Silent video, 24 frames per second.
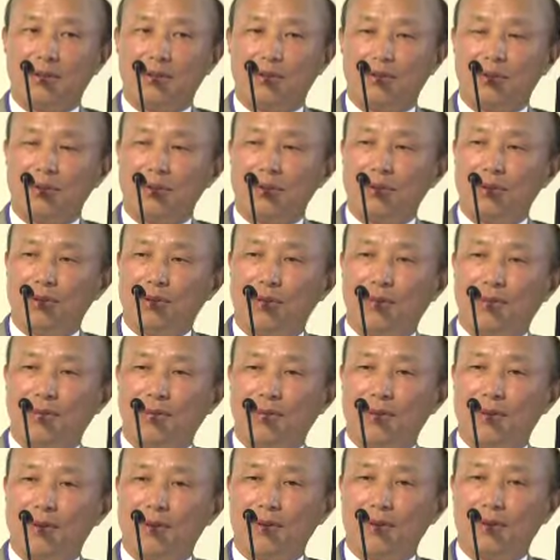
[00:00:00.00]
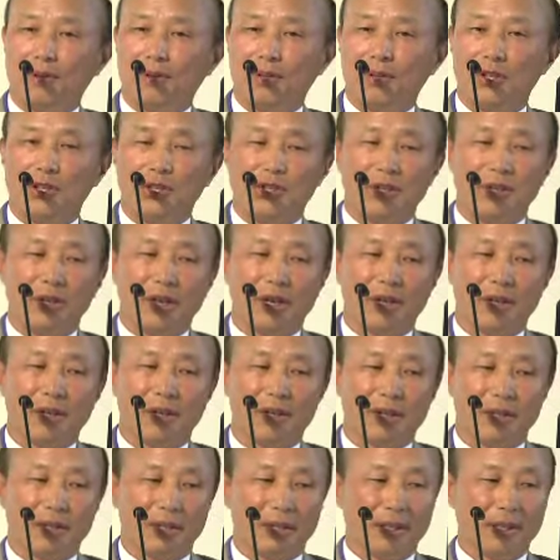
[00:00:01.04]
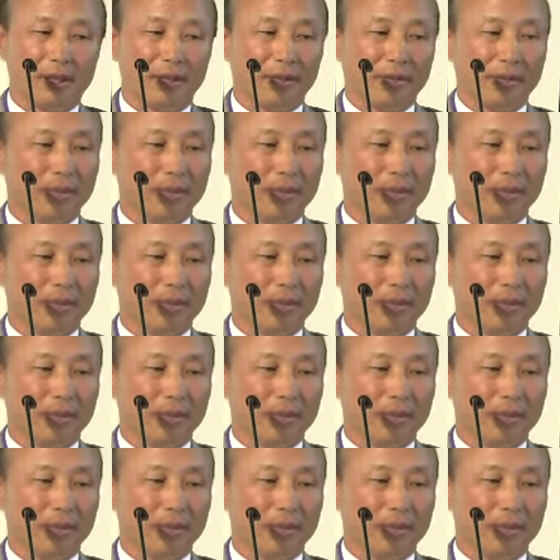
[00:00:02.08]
tool for teaching and learning.